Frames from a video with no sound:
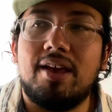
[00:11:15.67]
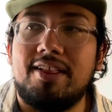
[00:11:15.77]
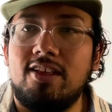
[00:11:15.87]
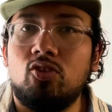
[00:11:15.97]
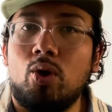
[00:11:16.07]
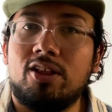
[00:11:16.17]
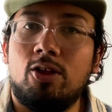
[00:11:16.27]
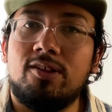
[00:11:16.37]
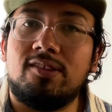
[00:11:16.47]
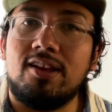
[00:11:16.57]
And this quick
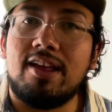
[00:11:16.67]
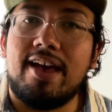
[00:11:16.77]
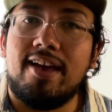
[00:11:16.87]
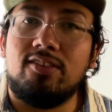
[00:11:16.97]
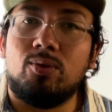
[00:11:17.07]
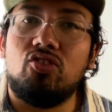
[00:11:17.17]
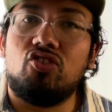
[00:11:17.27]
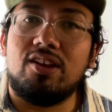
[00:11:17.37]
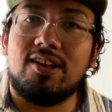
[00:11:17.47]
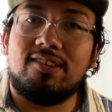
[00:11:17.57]
little scene ends with
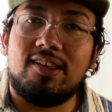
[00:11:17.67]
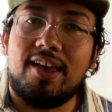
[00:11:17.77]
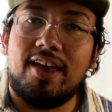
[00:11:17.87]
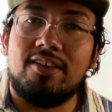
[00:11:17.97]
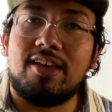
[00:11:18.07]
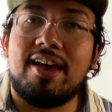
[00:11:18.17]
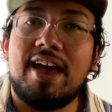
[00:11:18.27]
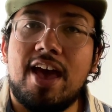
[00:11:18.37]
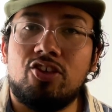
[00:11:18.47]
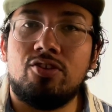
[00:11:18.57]
Gina saying that
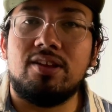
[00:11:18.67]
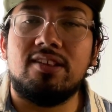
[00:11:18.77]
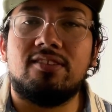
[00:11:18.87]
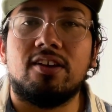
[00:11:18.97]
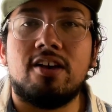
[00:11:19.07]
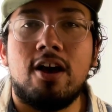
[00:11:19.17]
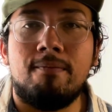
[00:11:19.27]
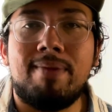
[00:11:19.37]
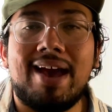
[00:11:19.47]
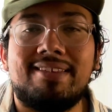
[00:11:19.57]
Heather needs to come
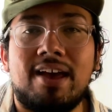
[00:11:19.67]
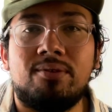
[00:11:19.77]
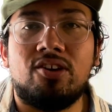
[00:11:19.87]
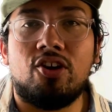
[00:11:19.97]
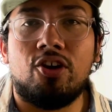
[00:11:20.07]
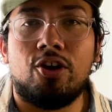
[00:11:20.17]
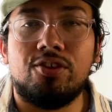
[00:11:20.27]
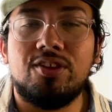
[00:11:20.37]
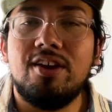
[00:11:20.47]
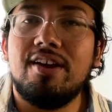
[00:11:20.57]
back down to Earth.